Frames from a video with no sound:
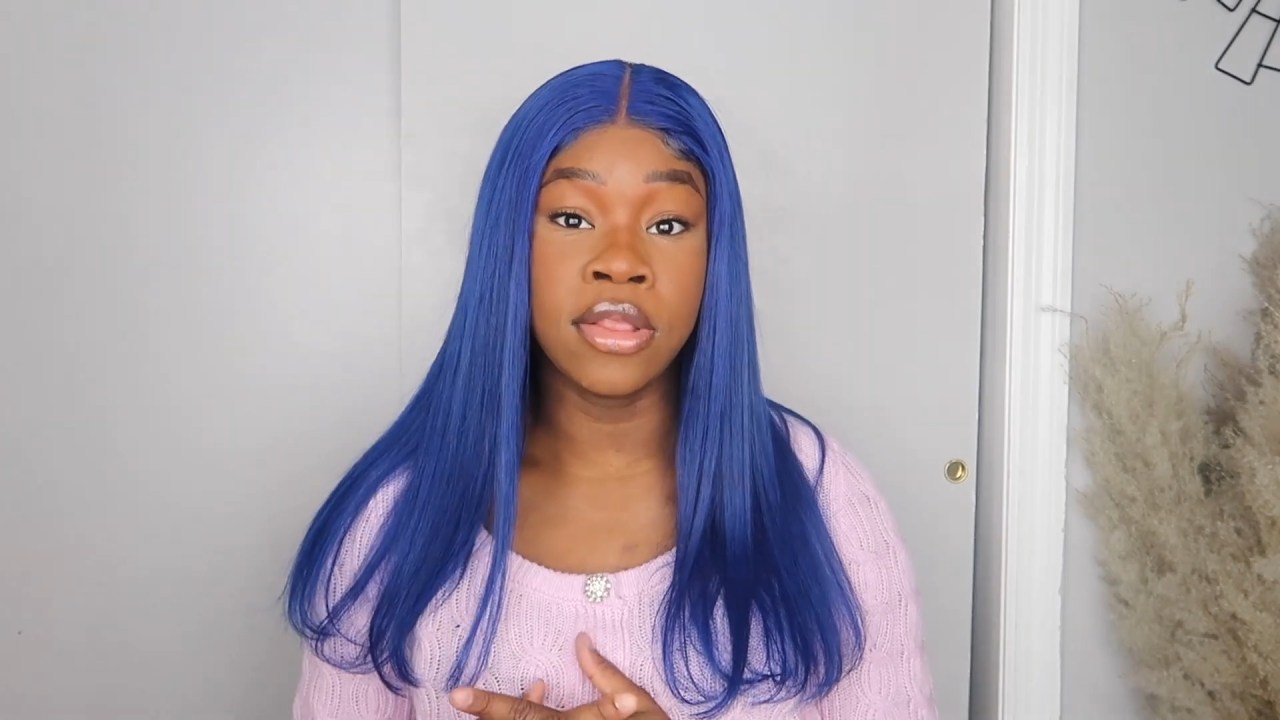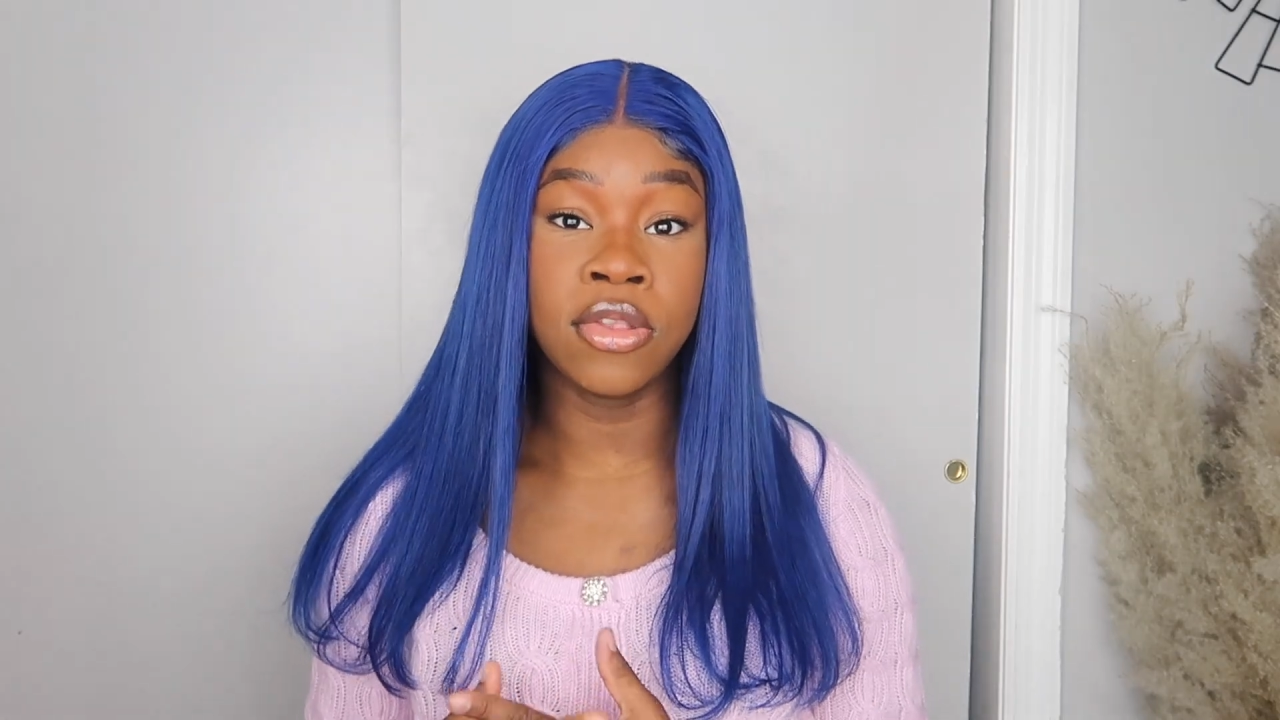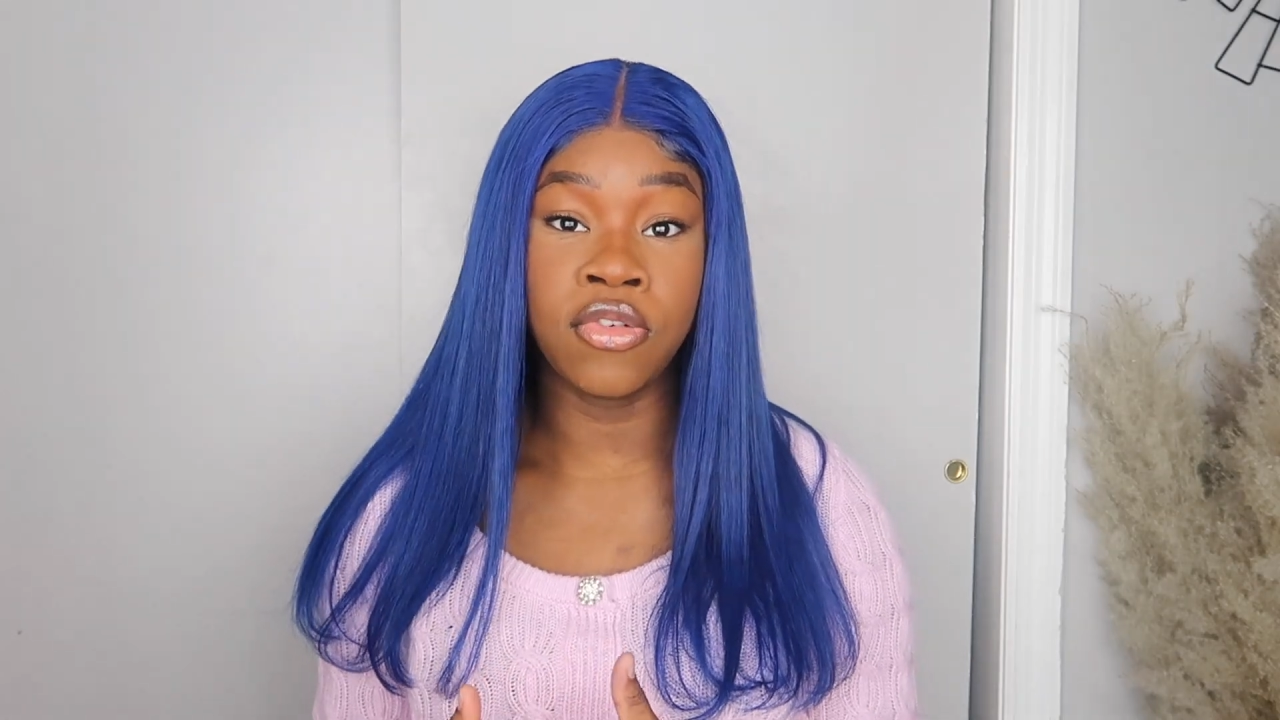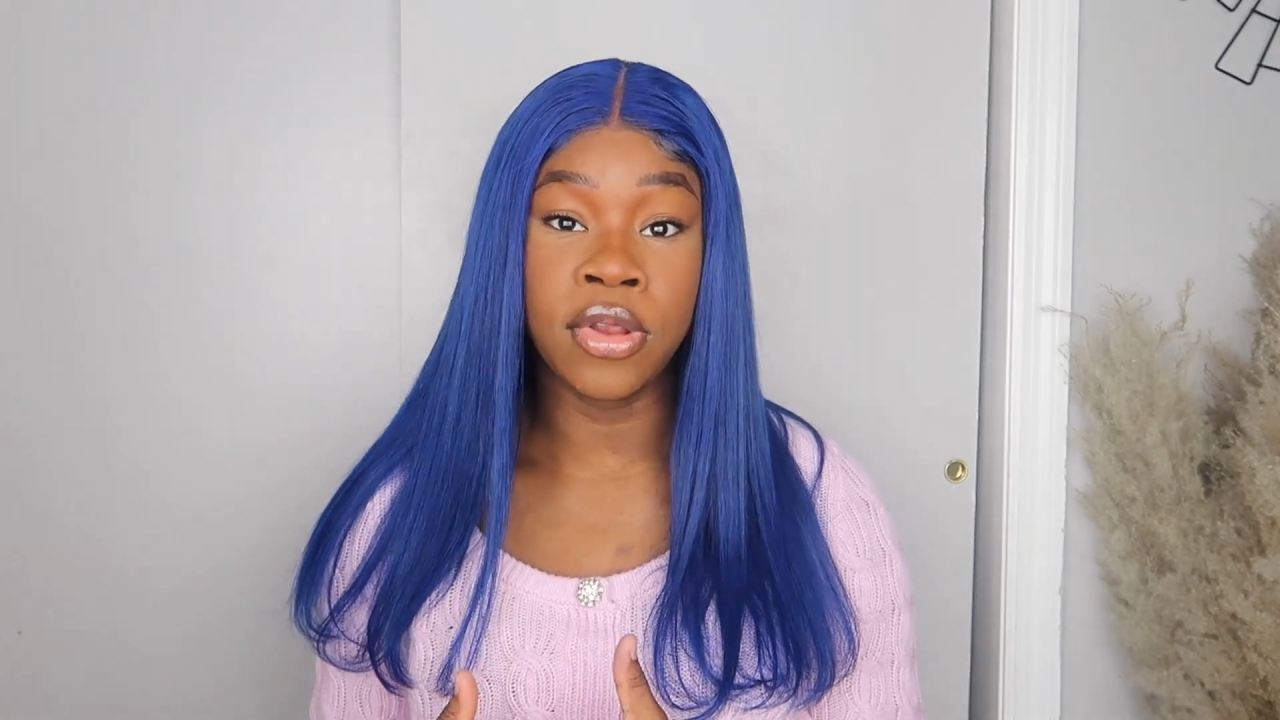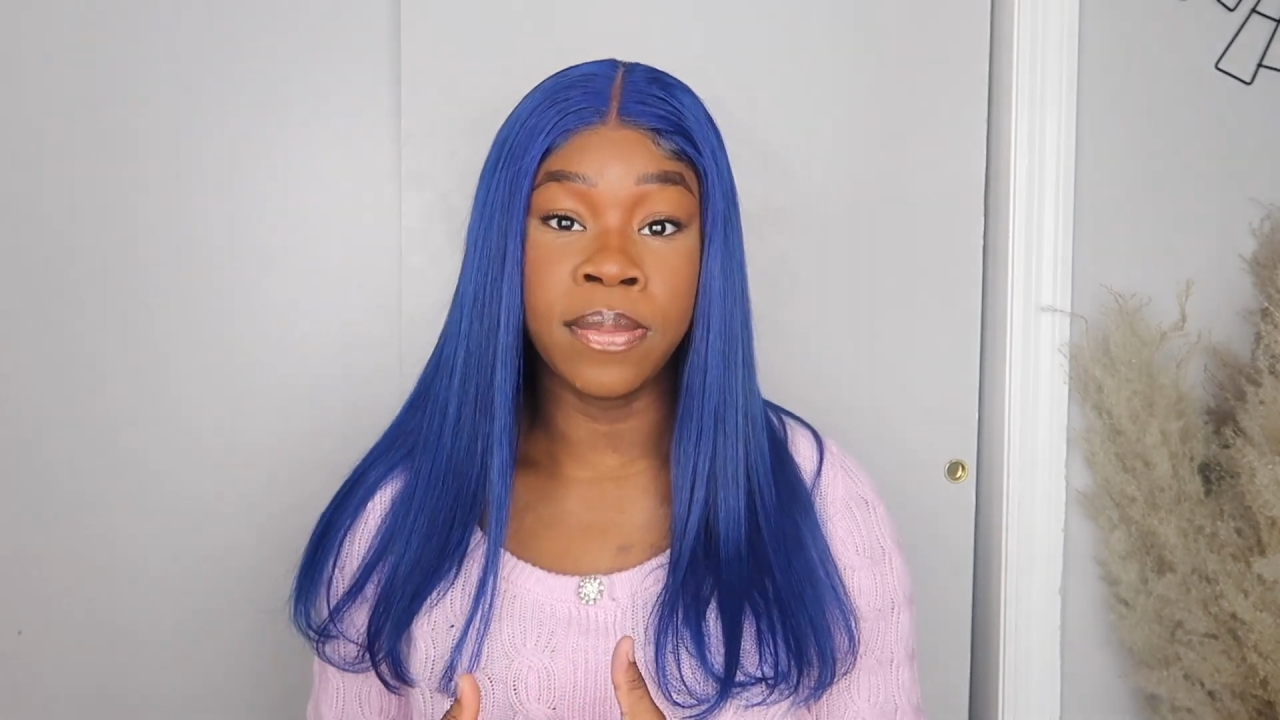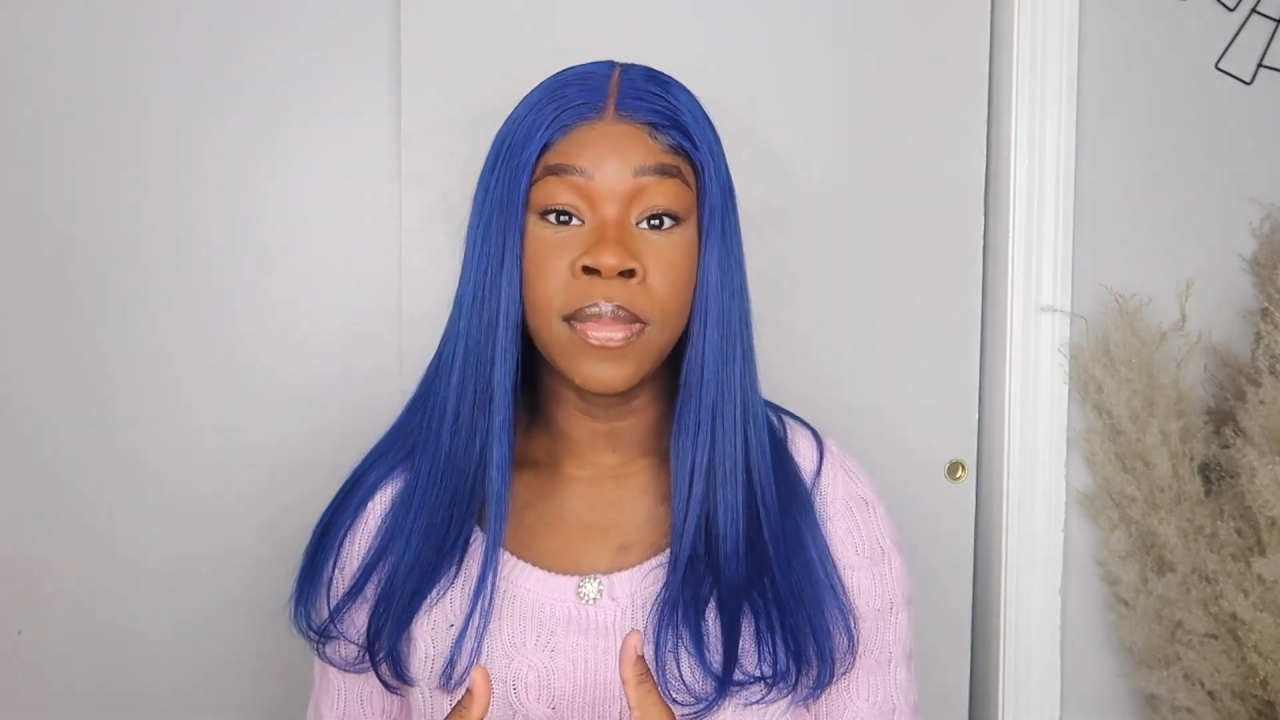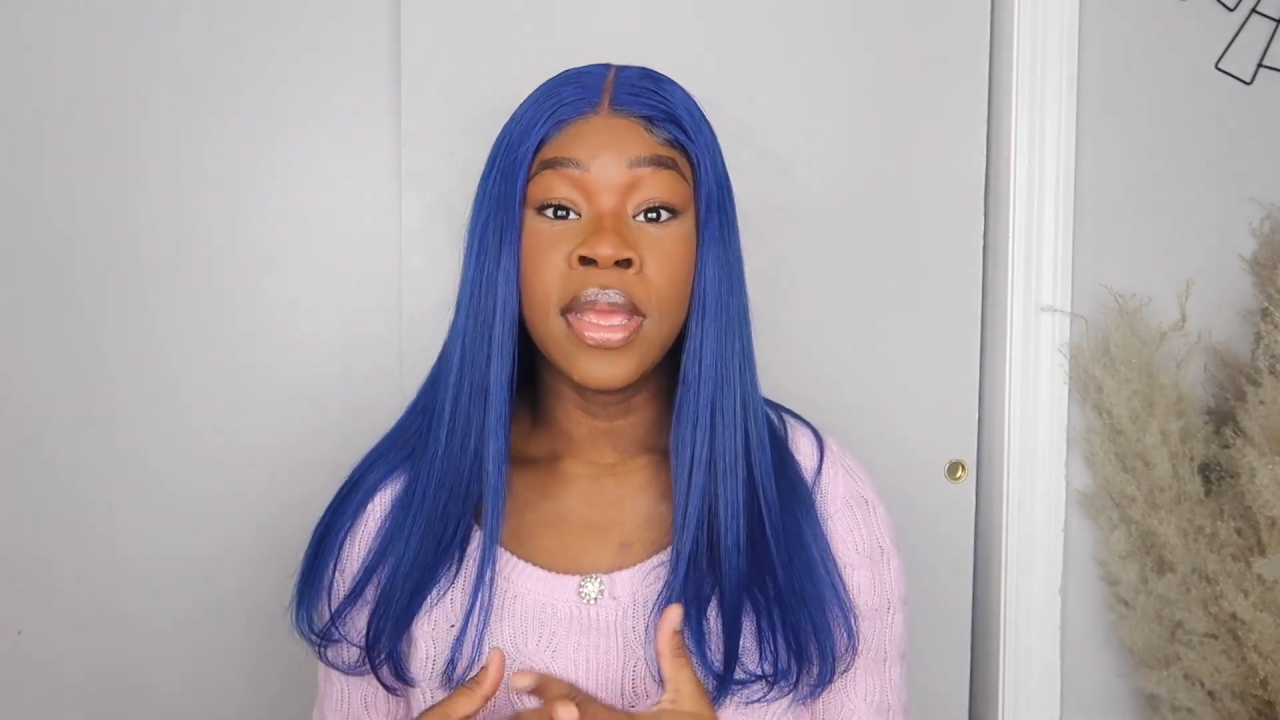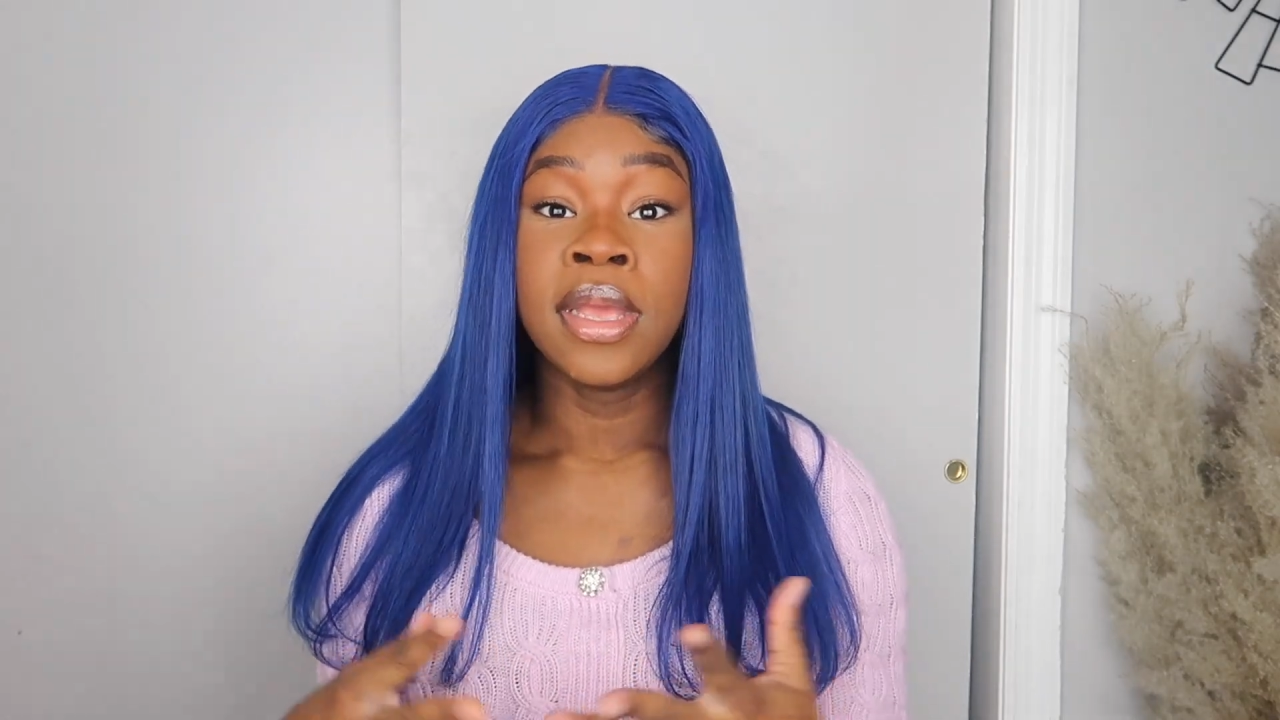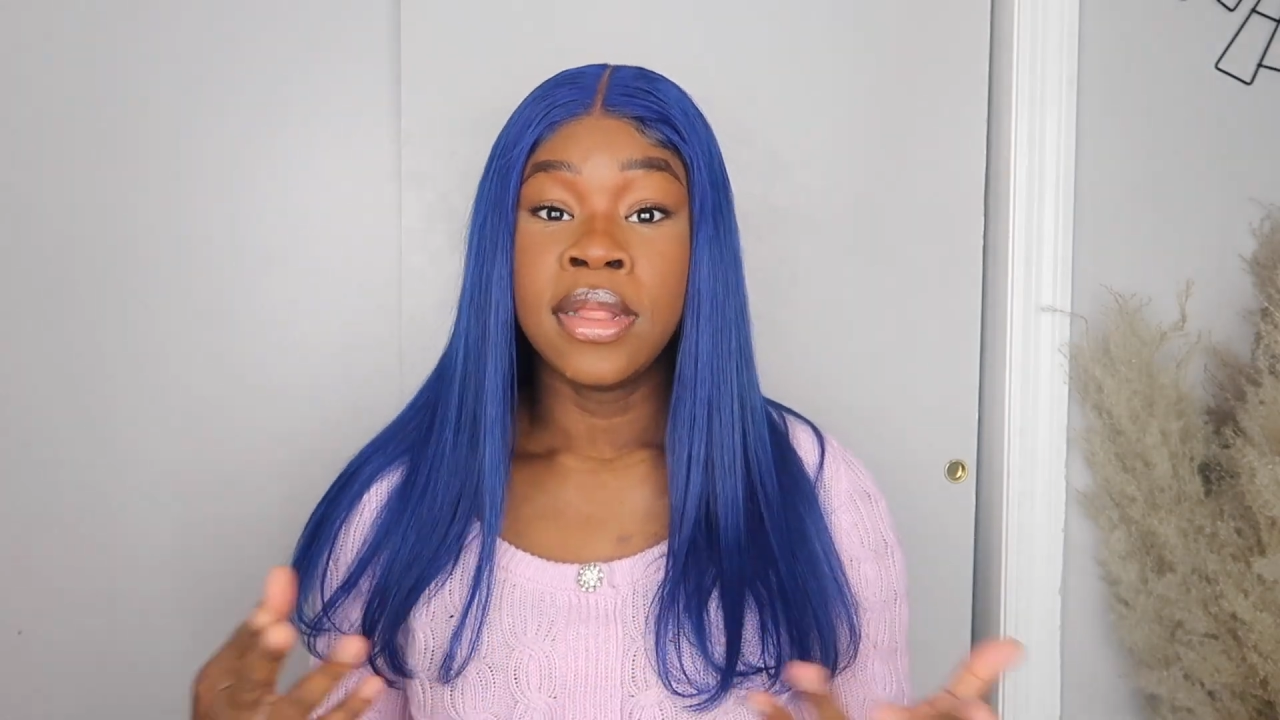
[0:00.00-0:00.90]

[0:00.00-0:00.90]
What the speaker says: to trim